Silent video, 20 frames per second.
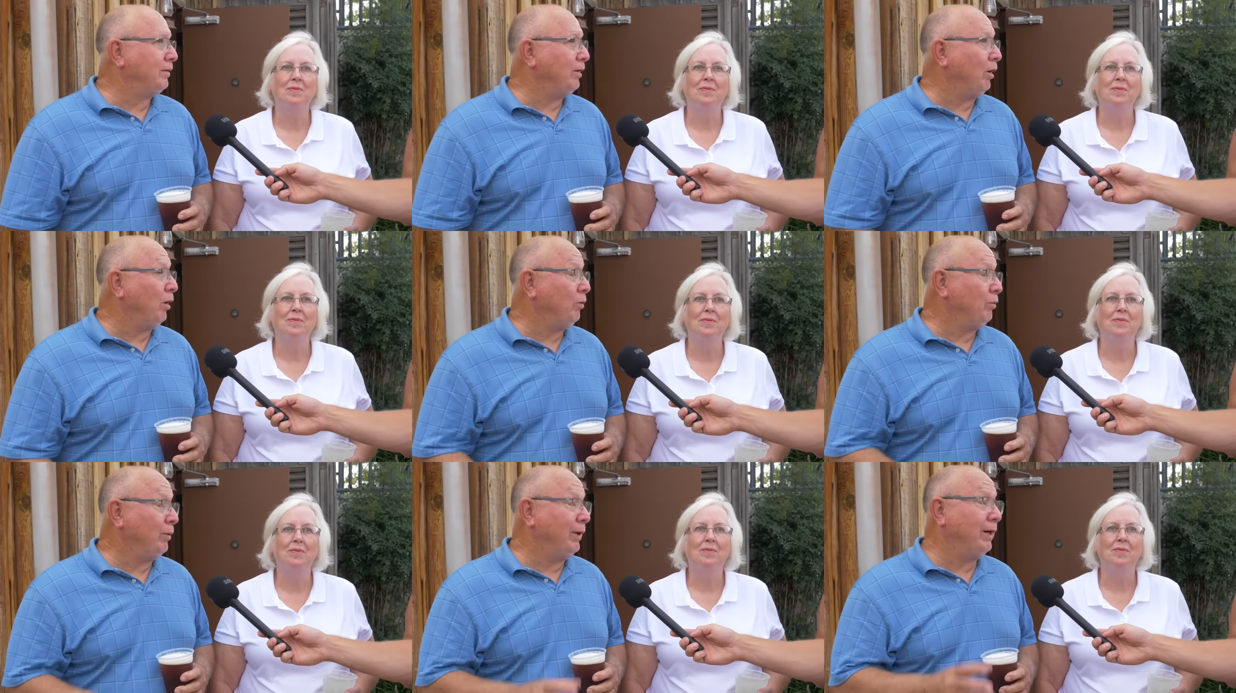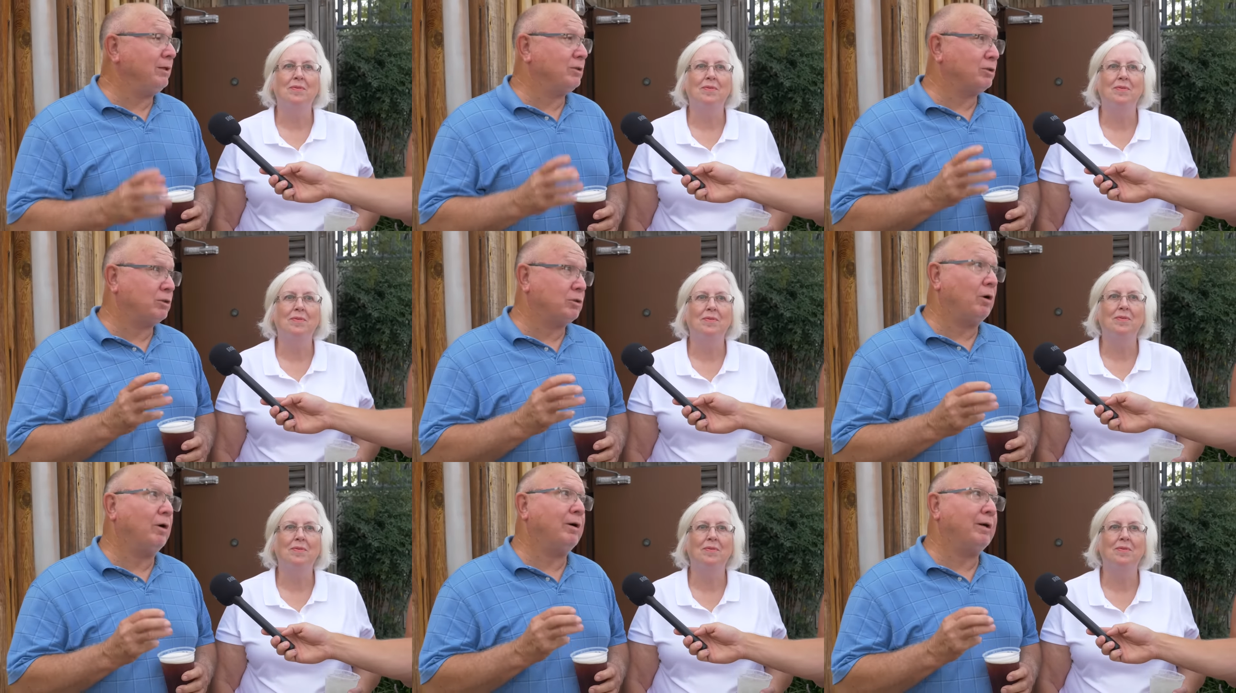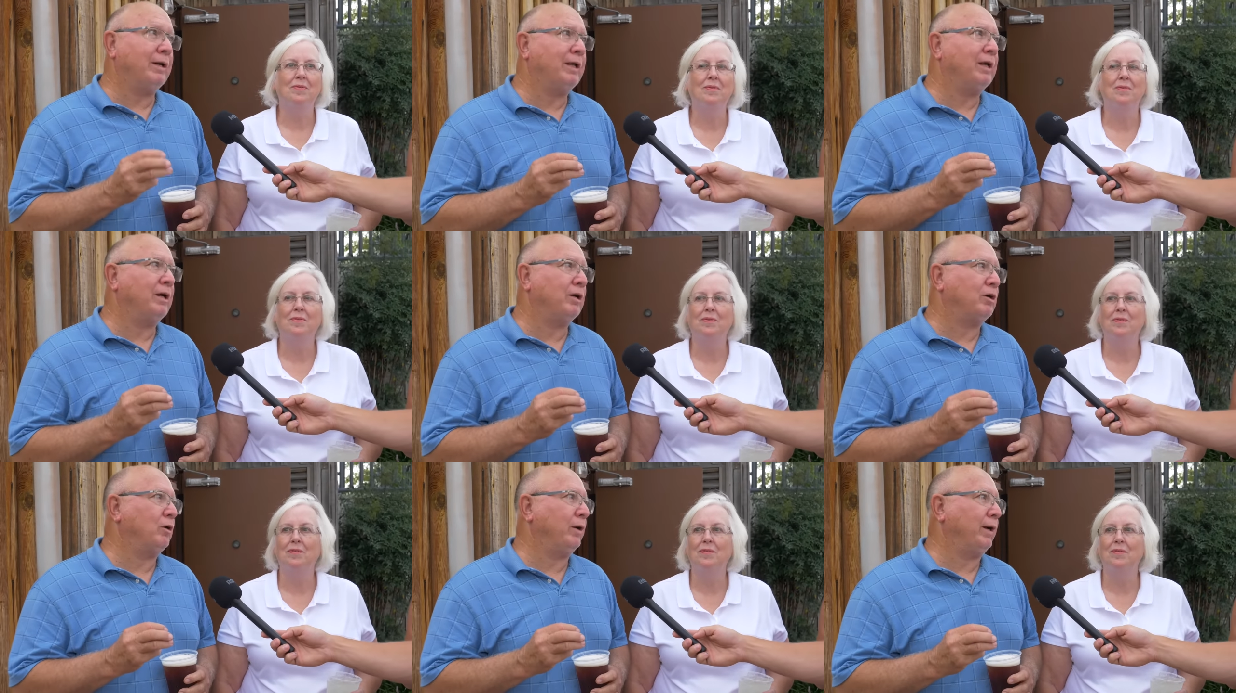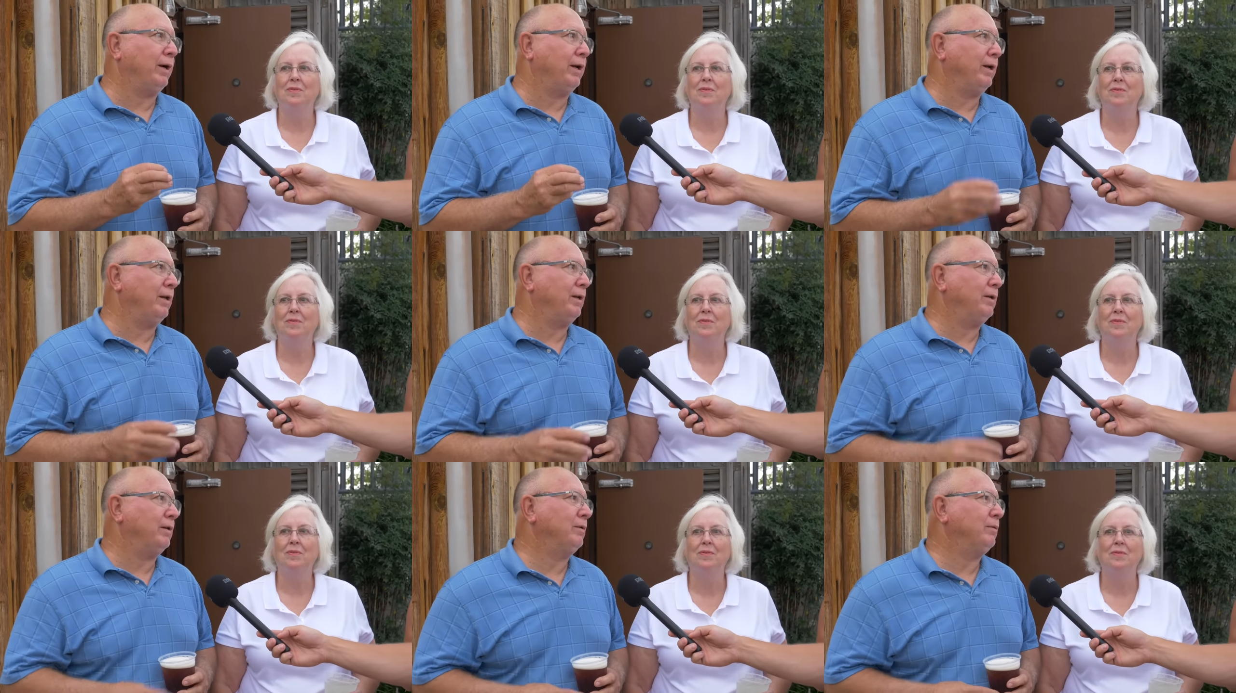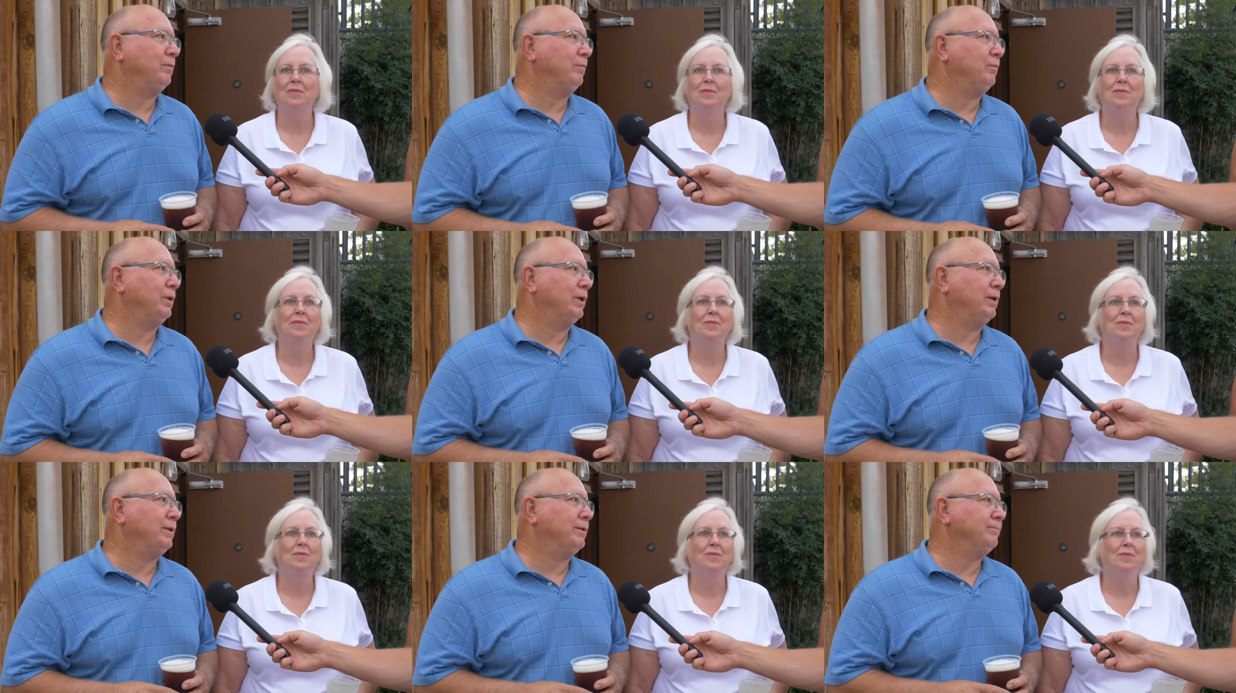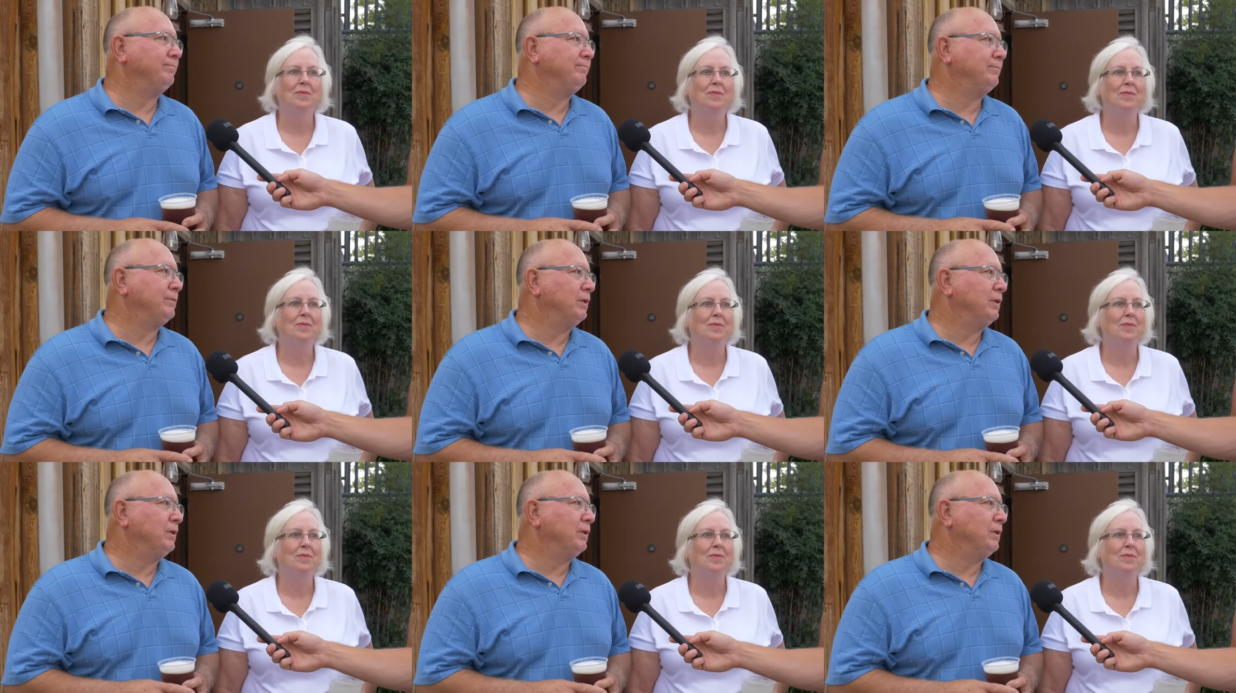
Speaker 1: already starting to get crowded. But.